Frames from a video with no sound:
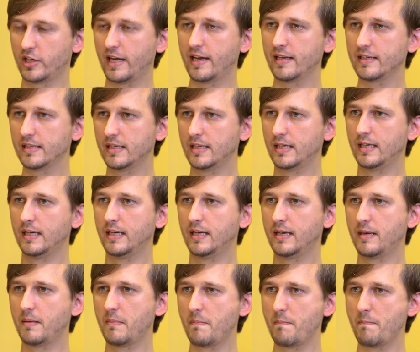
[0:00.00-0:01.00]
10
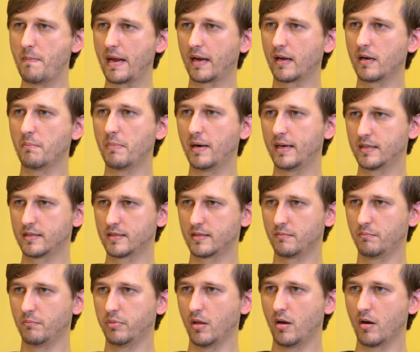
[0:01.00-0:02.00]

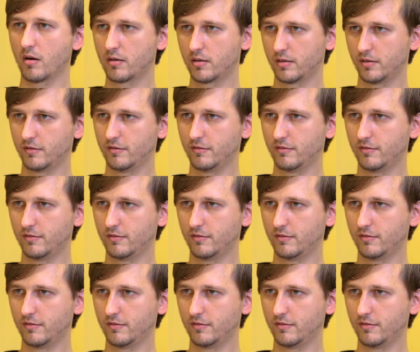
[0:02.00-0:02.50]
megabytes block.